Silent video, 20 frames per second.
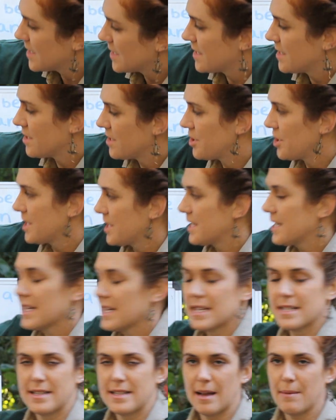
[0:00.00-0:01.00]
this is just an
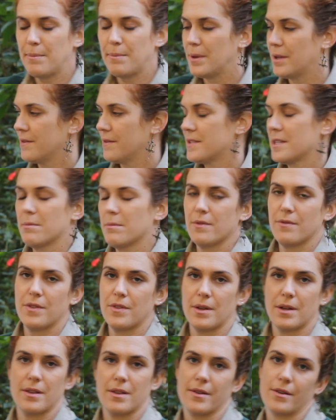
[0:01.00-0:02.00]
example of some of
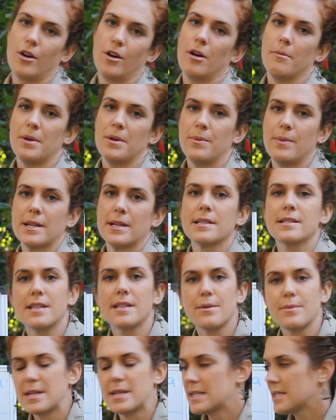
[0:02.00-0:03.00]
the common ones
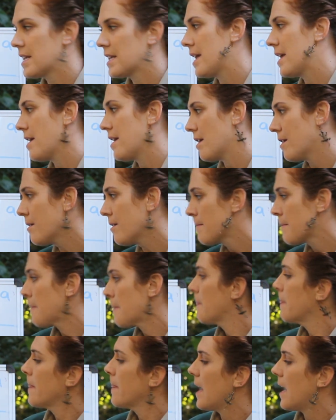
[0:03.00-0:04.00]
that we see here,
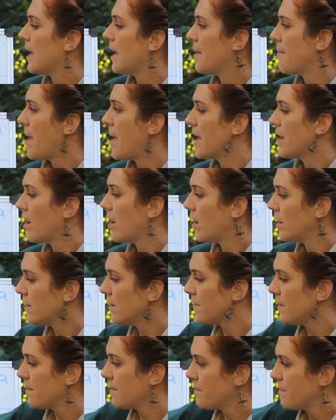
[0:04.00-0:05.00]
and all
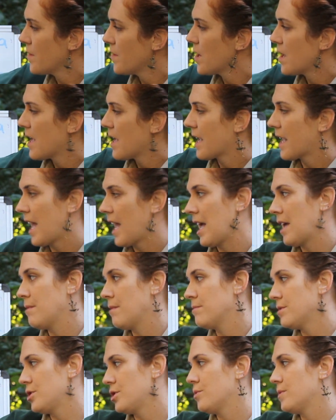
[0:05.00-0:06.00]
of them
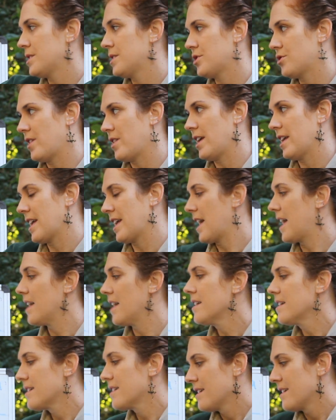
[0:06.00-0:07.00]
came to Australia
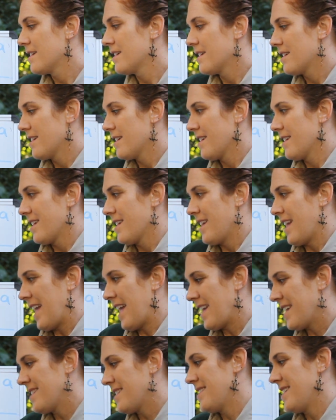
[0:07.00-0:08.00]

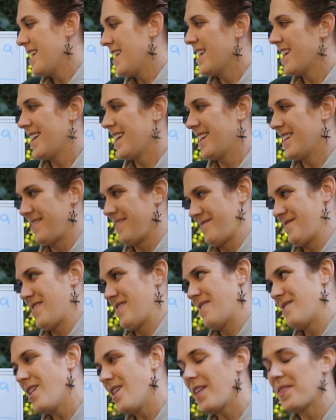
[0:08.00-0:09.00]
in
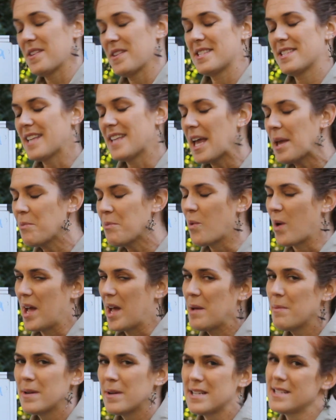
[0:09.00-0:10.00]
not the same
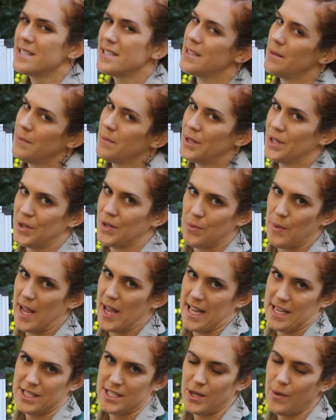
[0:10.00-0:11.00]
way but a similar
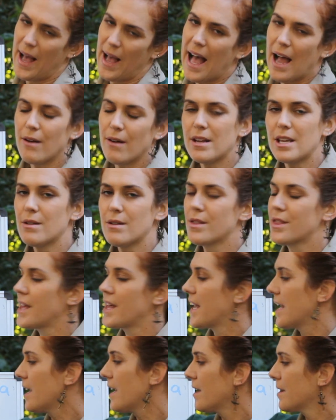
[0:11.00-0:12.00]
way. So how do you
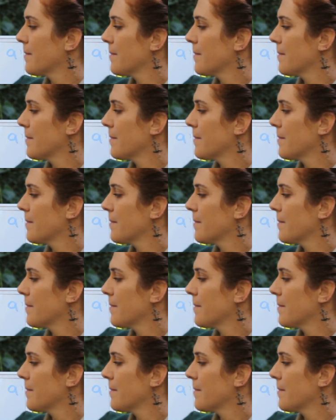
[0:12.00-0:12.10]
think